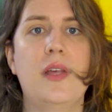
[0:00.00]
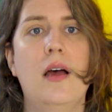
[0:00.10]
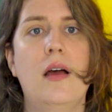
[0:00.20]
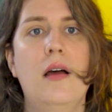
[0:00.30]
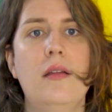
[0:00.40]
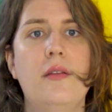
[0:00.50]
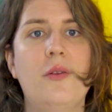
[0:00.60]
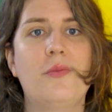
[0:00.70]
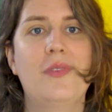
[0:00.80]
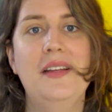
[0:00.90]
there are
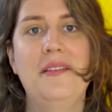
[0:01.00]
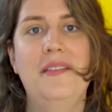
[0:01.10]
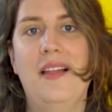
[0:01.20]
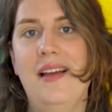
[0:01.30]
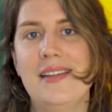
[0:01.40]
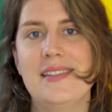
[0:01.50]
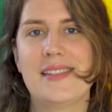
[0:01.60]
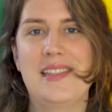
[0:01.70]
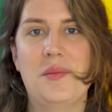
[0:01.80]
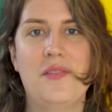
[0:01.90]
no real lines
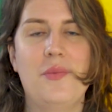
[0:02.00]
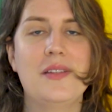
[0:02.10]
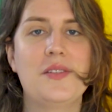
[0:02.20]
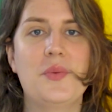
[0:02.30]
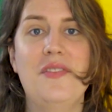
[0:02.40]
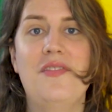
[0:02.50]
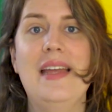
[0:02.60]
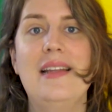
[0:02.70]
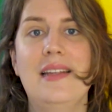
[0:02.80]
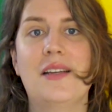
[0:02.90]
except the ones we
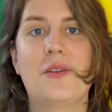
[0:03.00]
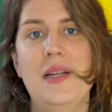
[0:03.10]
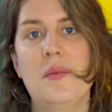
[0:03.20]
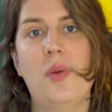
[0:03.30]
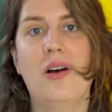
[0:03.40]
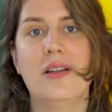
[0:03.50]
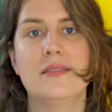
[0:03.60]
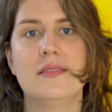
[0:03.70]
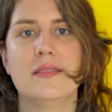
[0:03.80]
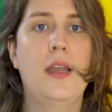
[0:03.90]
vaguely agree upon.